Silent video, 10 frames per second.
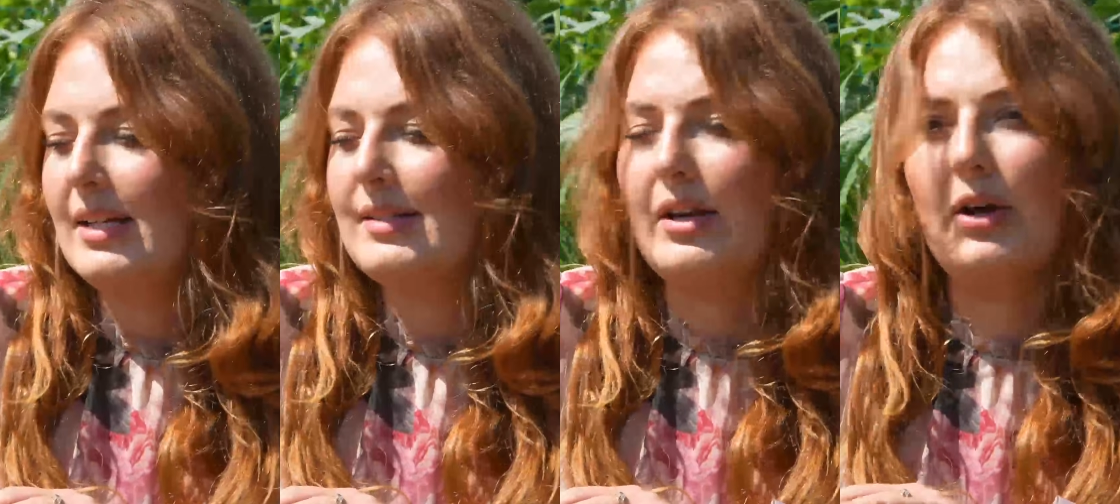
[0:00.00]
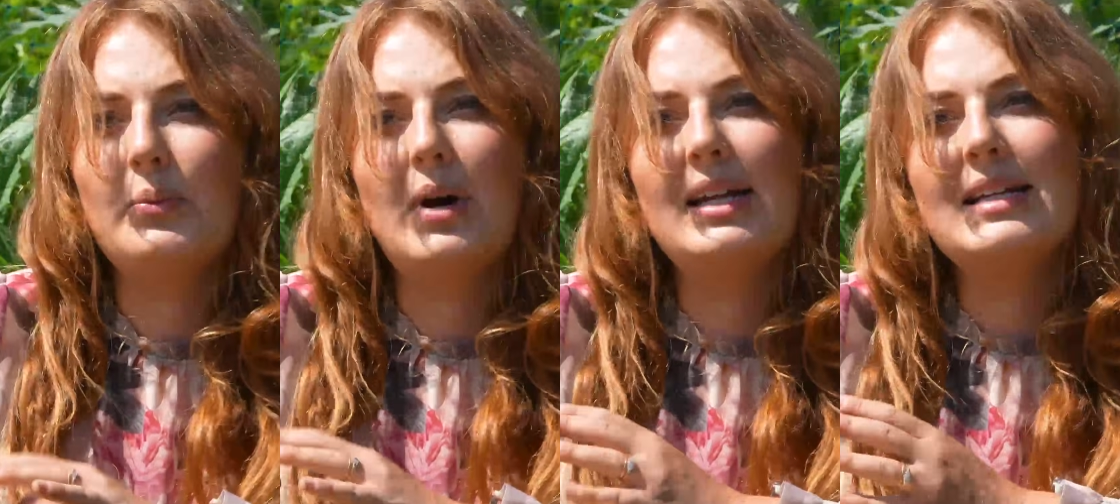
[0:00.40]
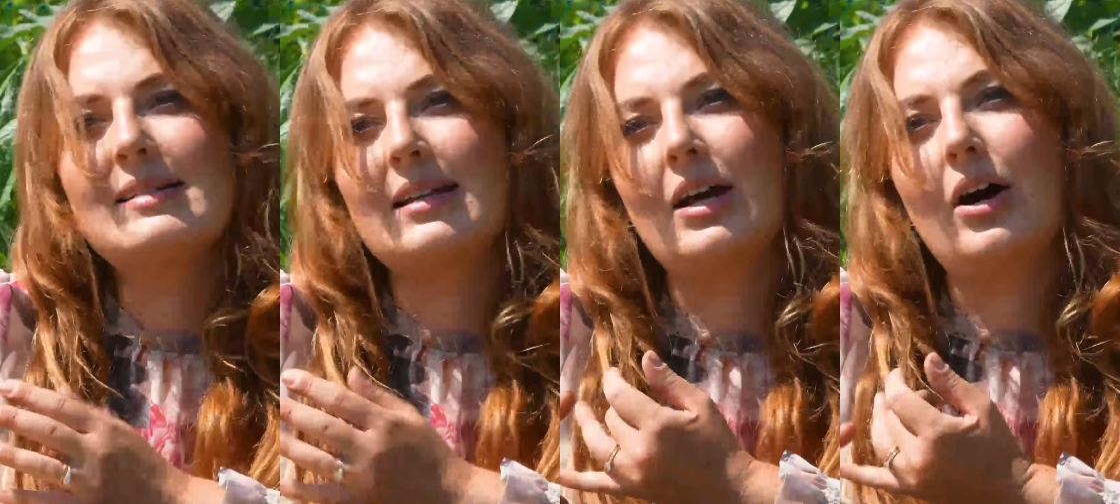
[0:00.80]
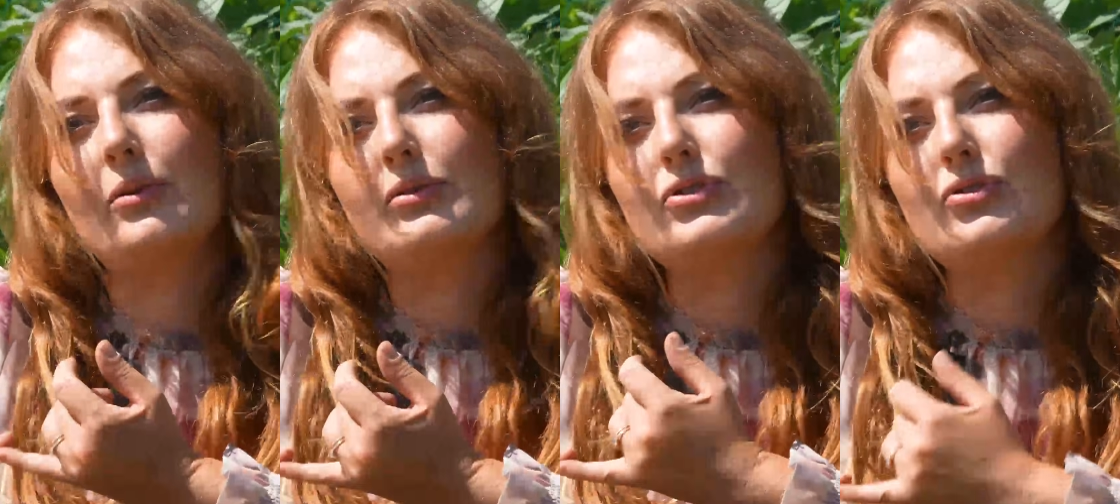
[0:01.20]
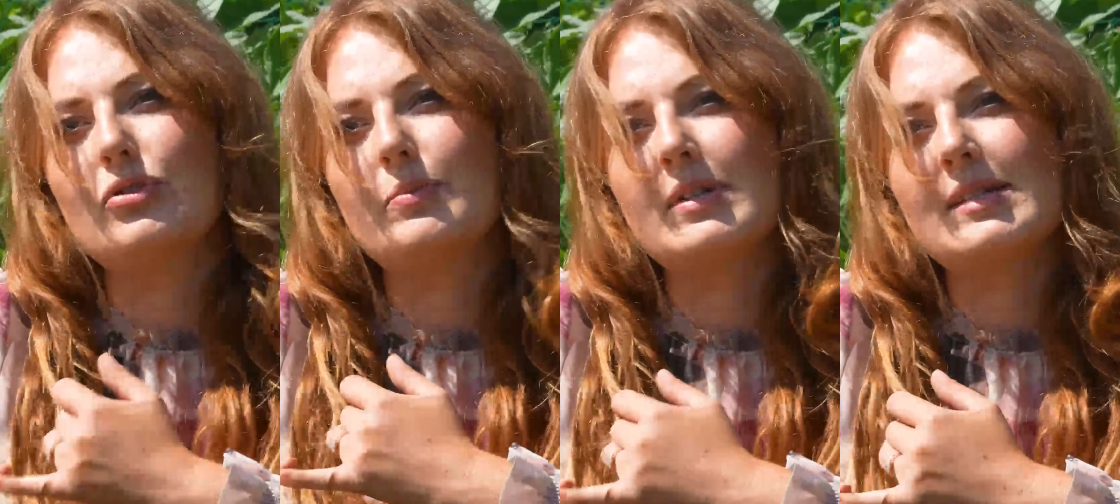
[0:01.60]
So one, it's going to hold the
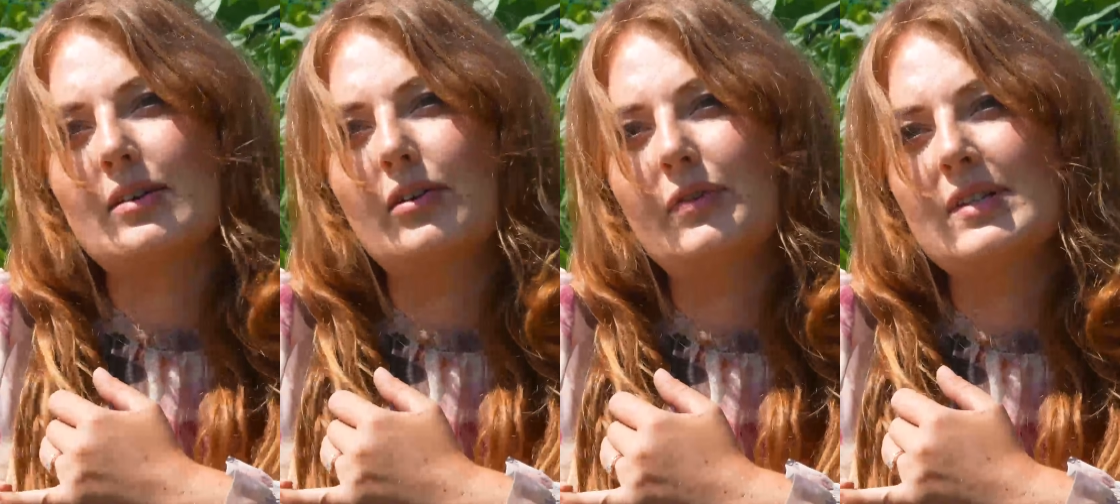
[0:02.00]
strawberries off